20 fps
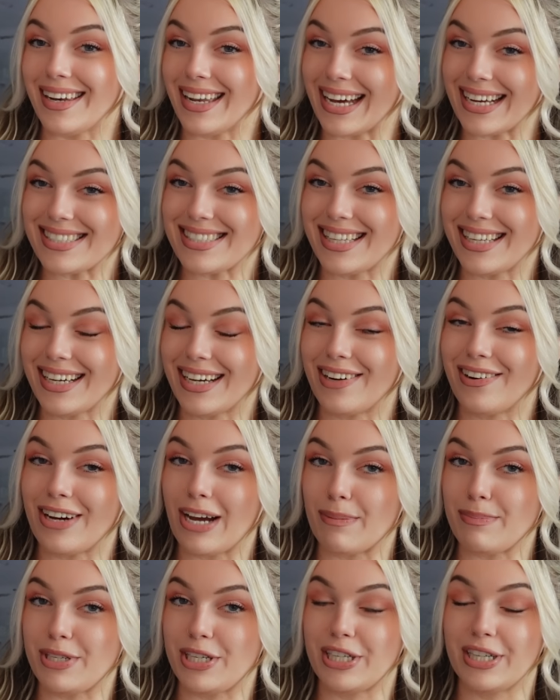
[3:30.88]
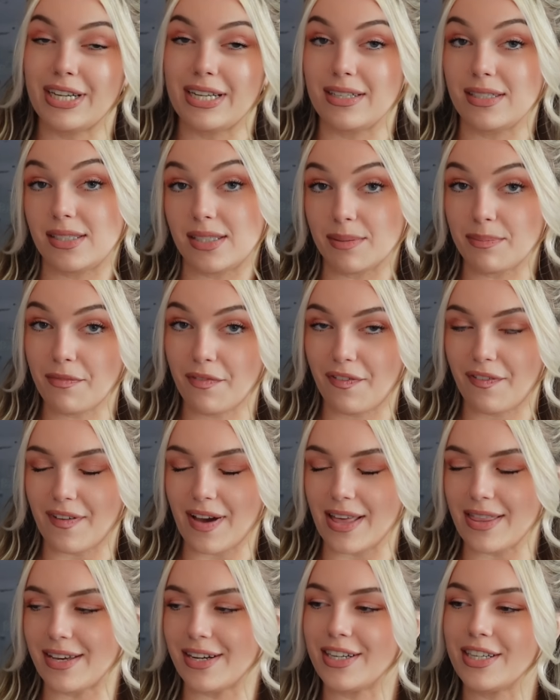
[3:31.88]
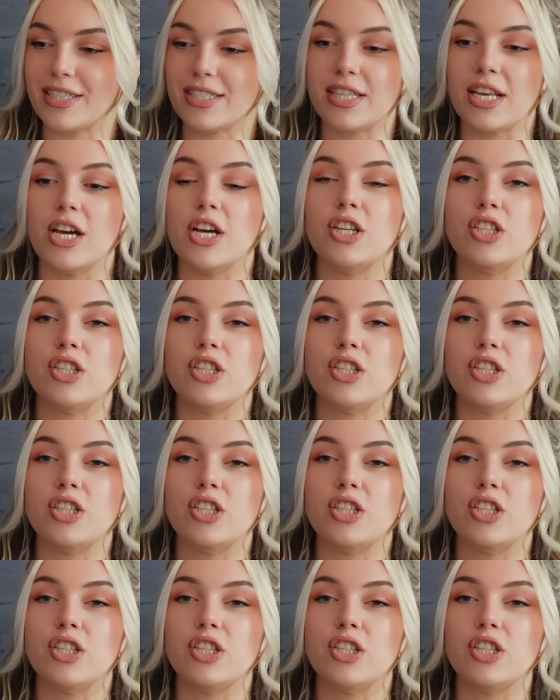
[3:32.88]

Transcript: Next thing I grabbed here is some feathers.